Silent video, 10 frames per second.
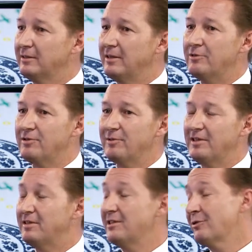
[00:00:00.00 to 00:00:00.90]
interest
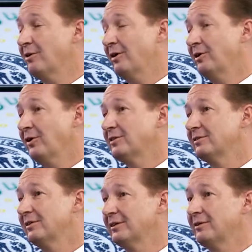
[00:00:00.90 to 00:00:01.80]
rates at zero are not
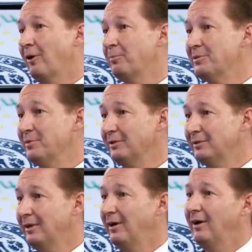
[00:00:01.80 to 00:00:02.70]
optimal.
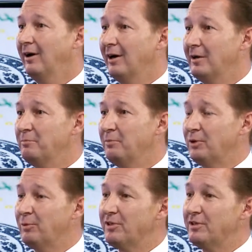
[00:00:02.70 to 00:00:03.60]

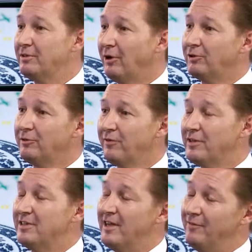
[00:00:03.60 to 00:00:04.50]
But what is not good for
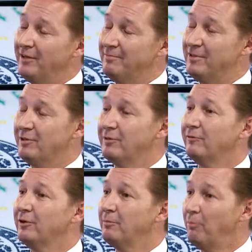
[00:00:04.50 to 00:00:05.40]
the saver is good
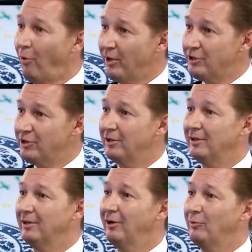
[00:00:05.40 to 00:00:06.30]
for mortgage
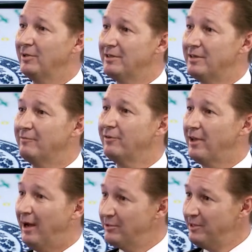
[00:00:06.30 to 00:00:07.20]
holders and for
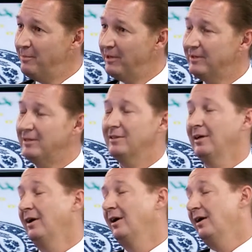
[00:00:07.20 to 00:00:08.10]
the housing market.
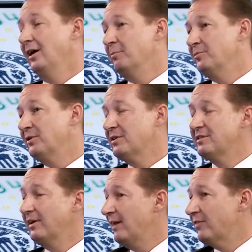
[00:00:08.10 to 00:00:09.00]
You can
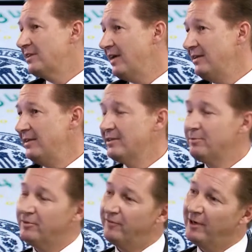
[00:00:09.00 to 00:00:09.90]
still have a 10-year
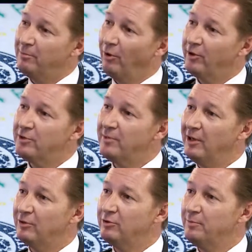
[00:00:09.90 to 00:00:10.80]
Swiss franc mortgage
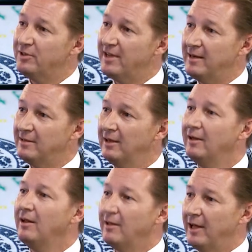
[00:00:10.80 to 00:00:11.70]
below 2%.
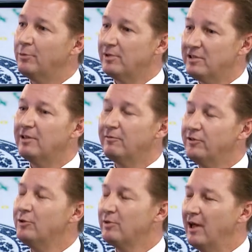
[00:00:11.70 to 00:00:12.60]
That will still
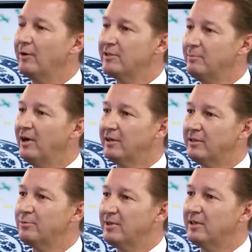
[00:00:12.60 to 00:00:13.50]
fuel the housing market
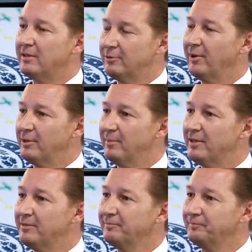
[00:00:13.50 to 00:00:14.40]
in Switzerland quite a bit.